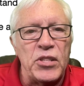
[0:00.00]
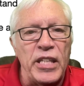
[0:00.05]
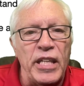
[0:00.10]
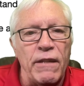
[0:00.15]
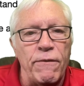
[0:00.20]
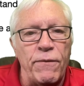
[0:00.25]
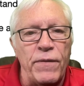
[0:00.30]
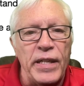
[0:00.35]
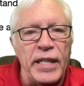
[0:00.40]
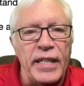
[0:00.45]

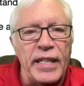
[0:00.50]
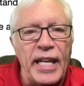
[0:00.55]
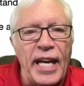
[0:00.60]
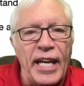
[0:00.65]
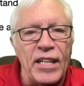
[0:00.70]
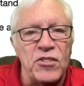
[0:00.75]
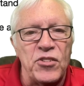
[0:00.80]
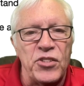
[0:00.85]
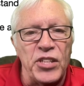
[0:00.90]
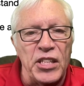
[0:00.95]
if it
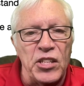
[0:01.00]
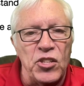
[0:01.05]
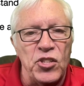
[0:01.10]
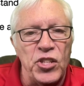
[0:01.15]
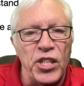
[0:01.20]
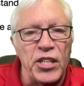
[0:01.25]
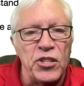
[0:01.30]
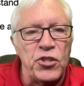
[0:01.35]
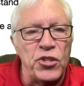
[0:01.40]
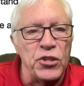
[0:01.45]
has
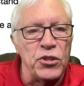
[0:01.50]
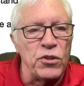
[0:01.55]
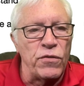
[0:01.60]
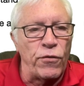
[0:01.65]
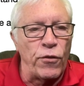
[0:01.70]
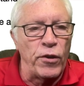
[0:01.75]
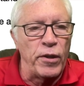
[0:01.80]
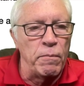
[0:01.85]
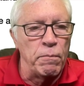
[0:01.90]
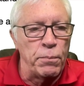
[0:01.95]
suggestions
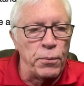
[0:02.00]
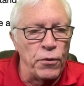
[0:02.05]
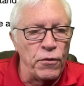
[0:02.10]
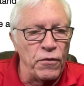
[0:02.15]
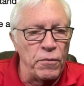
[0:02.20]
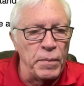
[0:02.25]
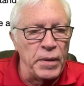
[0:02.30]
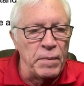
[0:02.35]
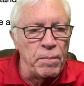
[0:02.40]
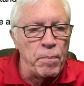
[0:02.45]
for
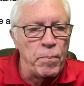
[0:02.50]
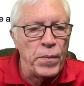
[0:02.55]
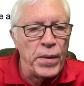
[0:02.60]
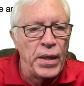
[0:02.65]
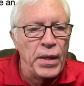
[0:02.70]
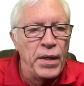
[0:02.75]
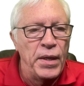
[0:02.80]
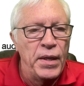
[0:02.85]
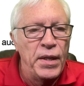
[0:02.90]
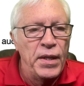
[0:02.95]
improvement.
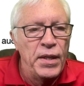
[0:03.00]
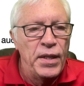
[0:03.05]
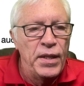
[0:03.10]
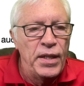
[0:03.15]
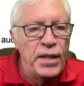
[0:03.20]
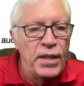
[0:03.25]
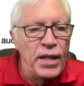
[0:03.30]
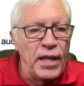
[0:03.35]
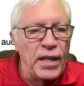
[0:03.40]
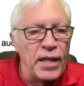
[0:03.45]

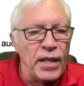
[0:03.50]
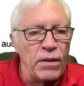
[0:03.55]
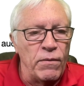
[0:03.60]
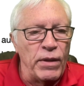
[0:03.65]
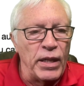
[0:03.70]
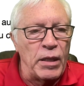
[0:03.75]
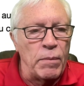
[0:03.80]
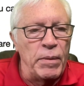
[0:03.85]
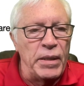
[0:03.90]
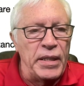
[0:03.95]

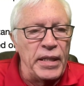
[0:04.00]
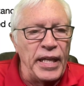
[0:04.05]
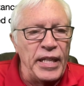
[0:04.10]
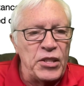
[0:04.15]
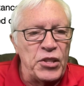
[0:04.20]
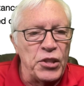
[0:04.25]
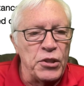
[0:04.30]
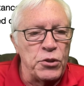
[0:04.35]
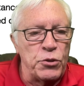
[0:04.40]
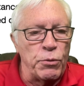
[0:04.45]

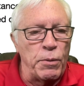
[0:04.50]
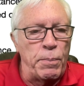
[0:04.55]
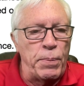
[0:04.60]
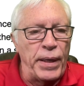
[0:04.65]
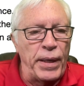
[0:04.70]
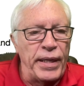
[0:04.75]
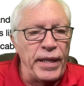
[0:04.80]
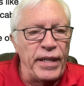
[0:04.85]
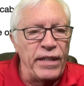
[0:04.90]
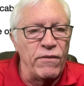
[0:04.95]
Recommendations,
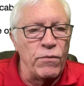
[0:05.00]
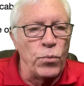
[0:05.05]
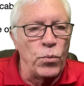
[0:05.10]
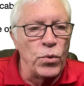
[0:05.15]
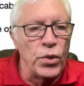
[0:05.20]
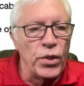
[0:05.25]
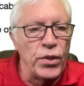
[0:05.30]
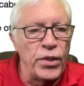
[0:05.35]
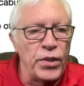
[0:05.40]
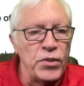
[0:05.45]
repetitive
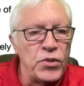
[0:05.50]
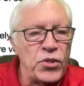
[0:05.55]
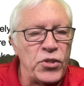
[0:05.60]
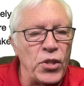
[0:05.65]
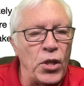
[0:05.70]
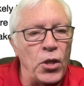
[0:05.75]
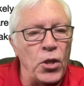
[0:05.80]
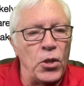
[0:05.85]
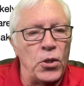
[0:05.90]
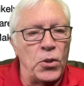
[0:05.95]
words.
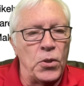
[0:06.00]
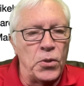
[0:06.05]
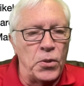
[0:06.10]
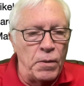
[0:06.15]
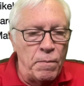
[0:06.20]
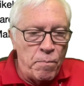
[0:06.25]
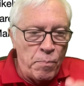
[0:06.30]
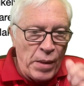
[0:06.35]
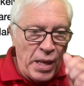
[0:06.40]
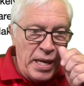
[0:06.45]

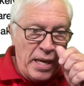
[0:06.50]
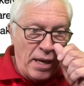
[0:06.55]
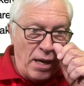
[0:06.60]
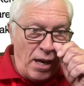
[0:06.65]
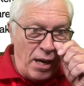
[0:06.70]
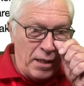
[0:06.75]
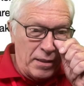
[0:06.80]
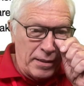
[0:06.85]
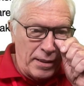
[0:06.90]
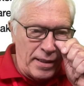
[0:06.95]
Oh,
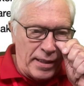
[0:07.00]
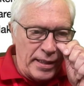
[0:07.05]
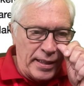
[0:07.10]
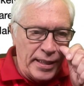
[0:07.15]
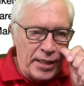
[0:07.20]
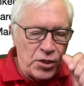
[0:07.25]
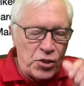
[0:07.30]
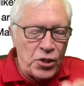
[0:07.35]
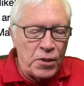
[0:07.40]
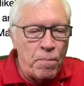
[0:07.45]
all of
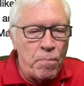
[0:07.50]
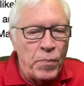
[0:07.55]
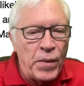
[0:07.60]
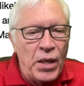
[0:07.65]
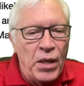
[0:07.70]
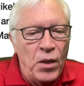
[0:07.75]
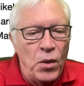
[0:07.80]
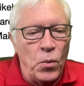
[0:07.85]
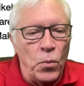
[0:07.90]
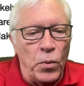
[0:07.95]
this
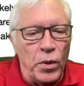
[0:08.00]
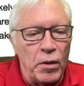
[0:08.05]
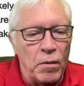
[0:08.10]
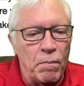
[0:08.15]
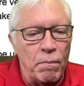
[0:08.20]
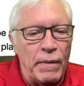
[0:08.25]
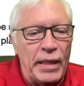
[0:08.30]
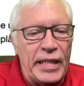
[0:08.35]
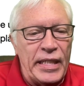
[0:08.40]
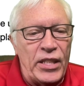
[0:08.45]
will
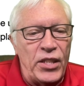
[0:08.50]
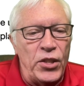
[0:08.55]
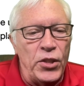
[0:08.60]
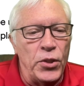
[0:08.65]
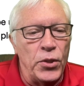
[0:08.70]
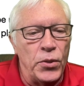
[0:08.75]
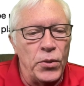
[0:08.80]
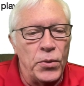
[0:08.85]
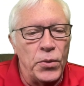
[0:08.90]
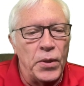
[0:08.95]
make
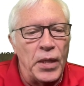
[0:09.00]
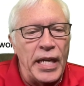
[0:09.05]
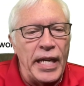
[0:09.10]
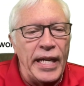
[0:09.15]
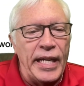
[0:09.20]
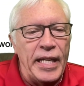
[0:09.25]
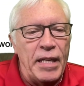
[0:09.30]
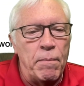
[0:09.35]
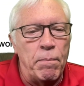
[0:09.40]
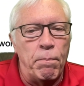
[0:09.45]
you
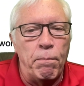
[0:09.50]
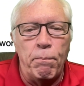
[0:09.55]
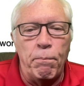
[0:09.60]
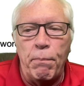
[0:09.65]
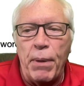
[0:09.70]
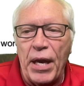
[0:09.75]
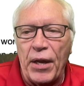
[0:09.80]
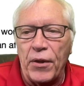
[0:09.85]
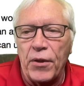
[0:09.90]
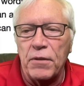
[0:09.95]
a
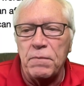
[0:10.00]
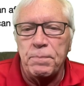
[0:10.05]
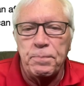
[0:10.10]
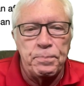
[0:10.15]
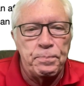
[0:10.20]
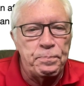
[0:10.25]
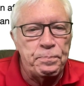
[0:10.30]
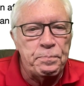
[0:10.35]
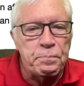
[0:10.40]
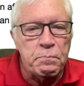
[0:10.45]
better
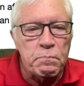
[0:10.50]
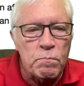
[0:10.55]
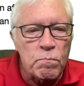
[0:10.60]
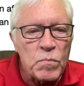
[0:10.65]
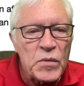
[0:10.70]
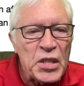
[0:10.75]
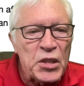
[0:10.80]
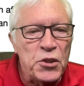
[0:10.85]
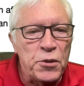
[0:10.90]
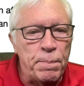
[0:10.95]

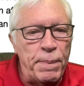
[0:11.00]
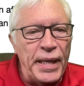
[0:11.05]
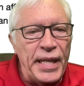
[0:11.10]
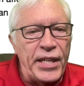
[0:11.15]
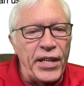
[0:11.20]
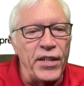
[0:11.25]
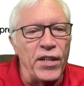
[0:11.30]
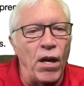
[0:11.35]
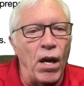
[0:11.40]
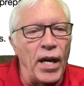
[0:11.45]

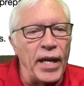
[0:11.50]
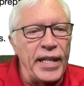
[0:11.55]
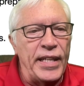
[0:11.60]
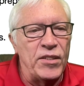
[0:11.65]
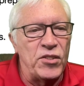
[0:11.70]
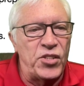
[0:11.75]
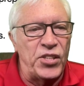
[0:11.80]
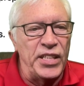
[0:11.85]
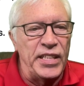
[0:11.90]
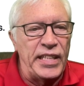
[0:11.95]
speaker.
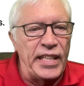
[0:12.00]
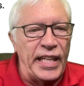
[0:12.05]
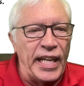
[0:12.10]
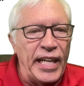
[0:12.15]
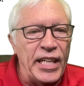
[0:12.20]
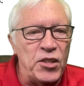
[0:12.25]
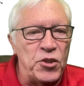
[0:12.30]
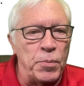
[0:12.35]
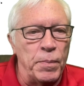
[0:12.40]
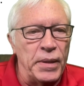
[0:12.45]
Audience
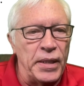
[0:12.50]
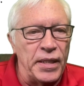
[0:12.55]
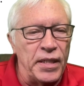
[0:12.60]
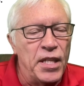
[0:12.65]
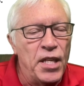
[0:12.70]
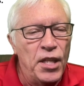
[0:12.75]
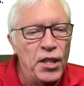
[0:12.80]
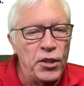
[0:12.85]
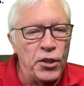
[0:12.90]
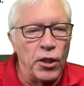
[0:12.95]
engagement,
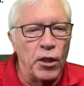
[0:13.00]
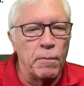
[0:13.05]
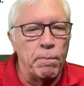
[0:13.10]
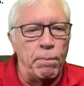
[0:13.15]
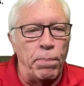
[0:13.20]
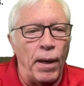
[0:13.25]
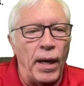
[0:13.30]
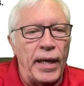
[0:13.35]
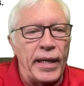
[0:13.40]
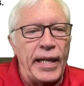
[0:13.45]
your
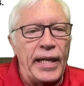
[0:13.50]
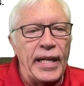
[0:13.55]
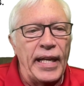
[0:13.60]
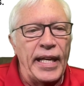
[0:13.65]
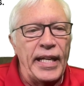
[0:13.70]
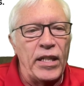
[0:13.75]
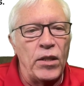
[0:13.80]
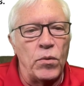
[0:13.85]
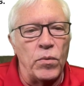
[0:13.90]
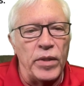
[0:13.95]
body
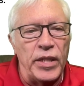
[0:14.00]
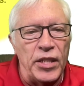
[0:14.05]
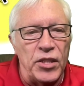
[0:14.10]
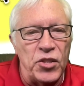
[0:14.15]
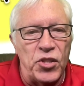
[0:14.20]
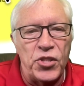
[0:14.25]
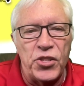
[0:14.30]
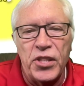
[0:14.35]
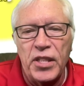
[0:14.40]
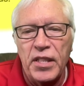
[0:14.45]

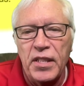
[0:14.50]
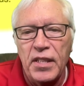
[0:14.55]
language.